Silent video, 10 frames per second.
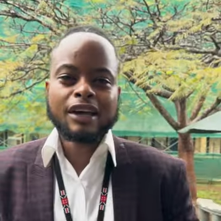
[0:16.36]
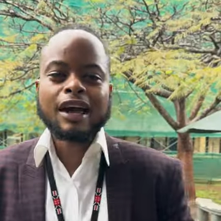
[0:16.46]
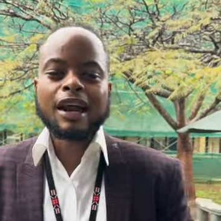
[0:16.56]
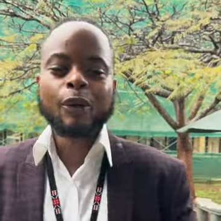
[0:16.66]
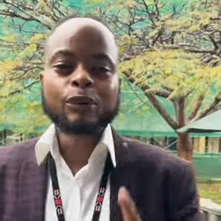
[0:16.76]

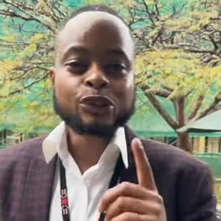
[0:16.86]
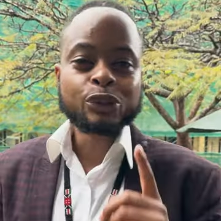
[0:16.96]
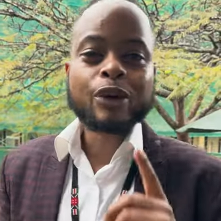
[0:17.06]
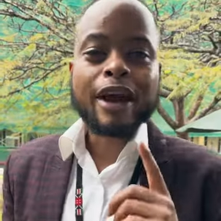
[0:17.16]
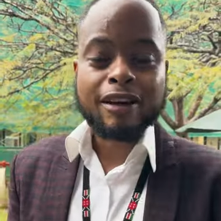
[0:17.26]
and I will
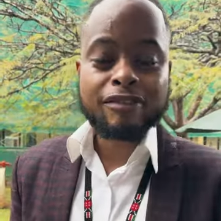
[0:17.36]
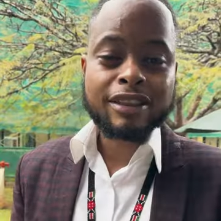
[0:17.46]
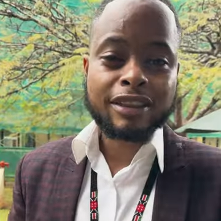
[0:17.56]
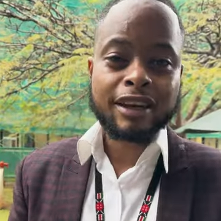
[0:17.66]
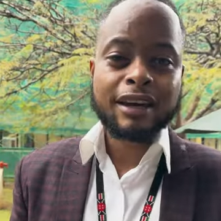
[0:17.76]
do
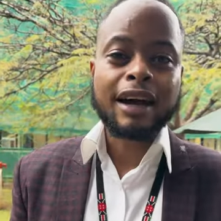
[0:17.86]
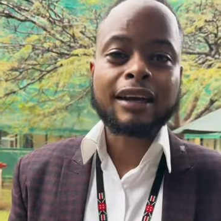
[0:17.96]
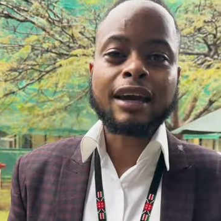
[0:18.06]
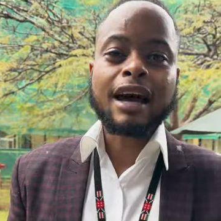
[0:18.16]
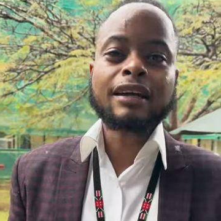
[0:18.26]
everything I
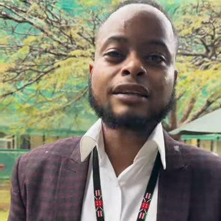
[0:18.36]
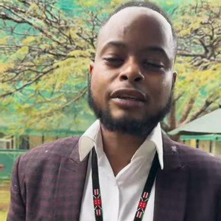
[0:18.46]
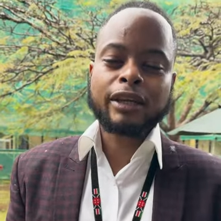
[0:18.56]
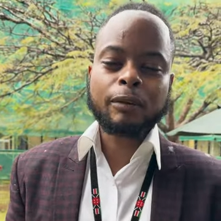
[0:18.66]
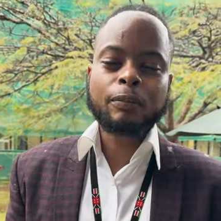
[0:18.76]
can to
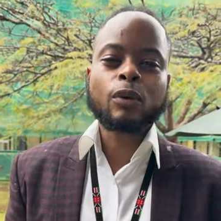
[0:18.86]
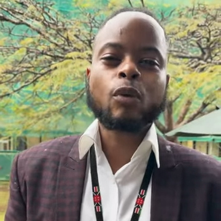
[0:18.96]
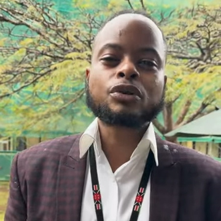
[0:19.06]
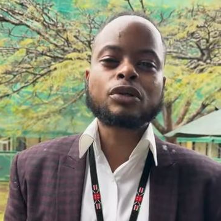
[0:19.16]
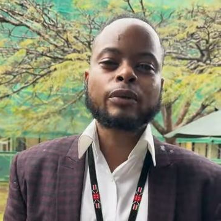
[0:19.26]
keep the
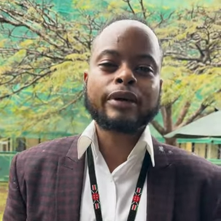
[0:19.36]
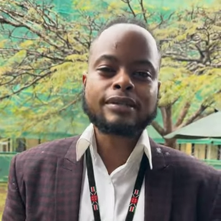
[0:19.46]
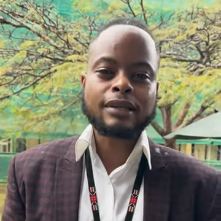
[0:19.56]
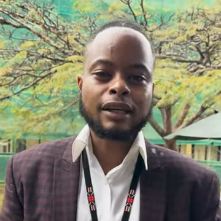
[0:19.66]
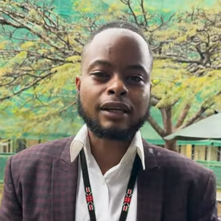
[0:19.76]

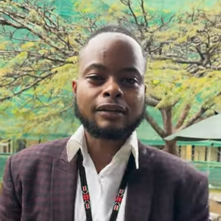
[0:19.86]
waterways clean.